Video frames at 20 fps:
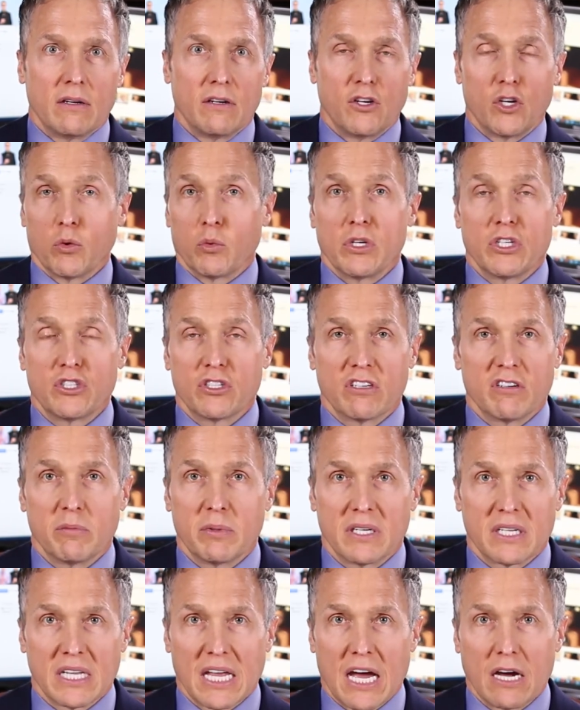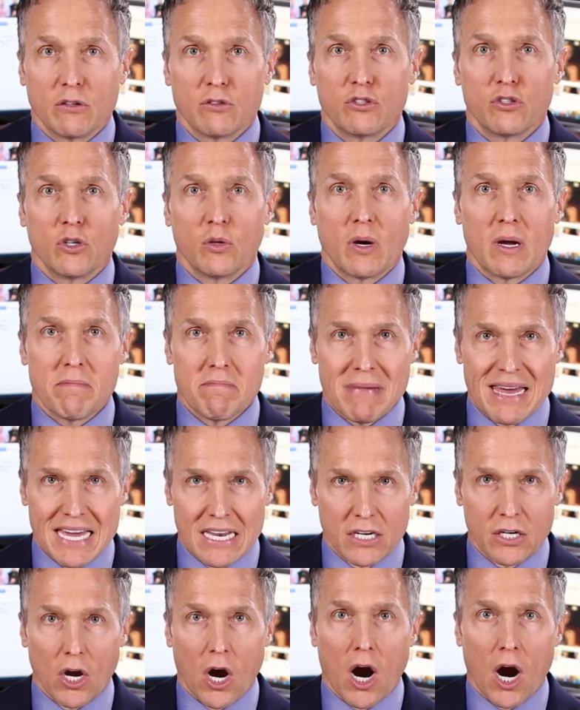you know, we should have been allowed to
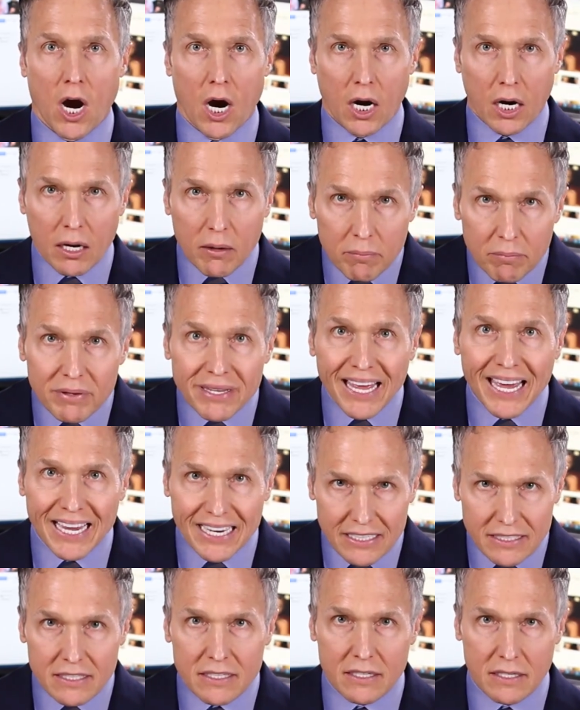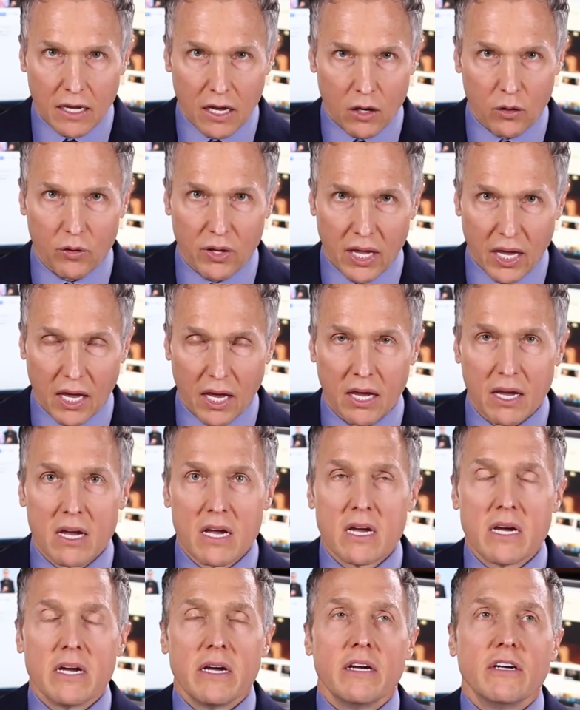amend our complaint. Okay,
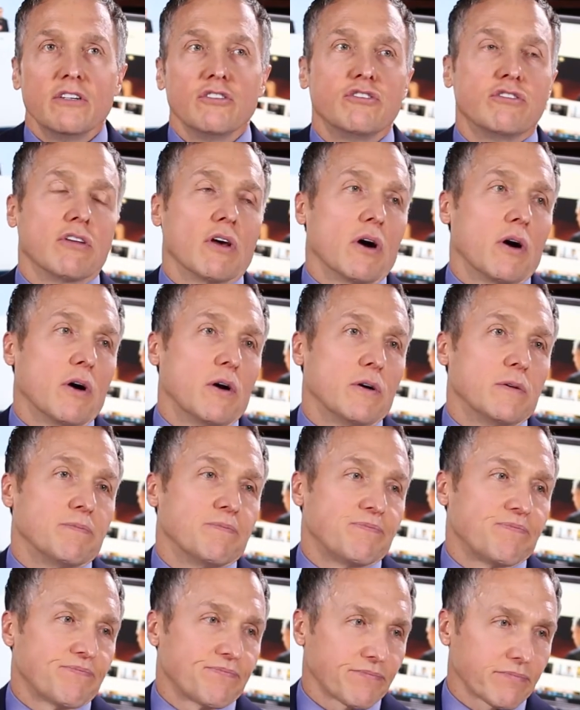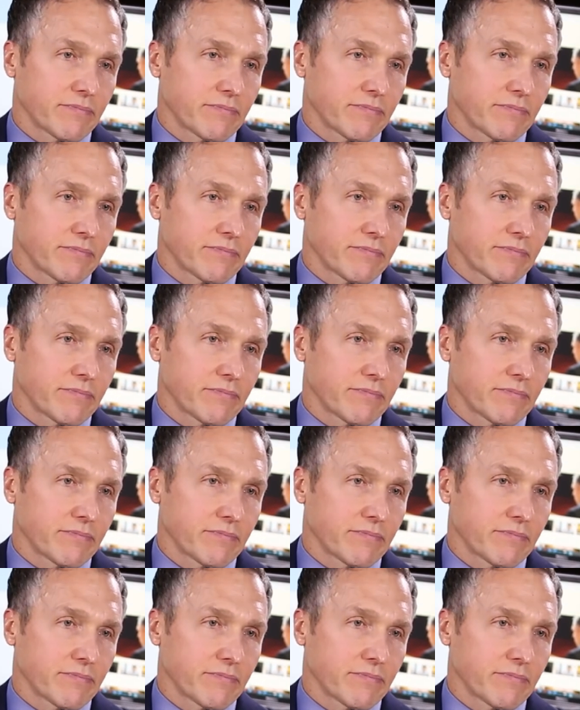so